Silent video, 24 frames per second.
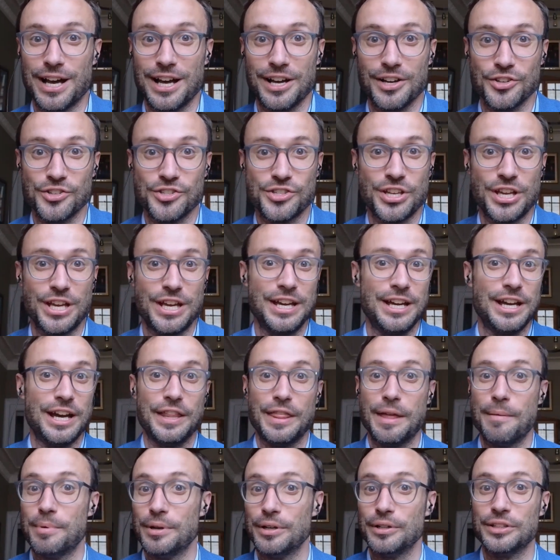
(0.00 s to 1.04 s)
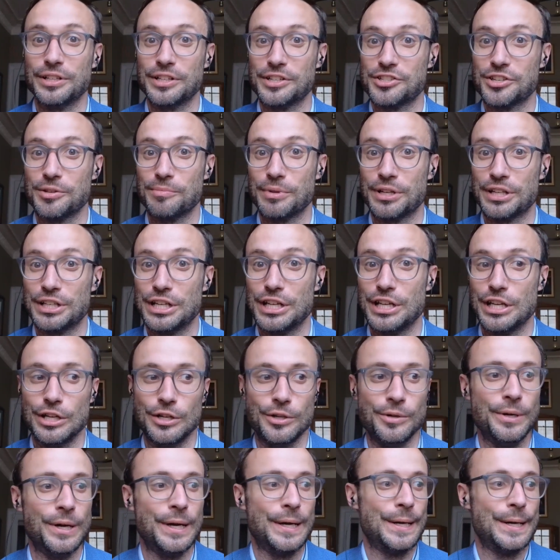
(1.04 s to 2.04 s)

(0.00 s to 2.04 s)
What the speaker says: else and they're building something new.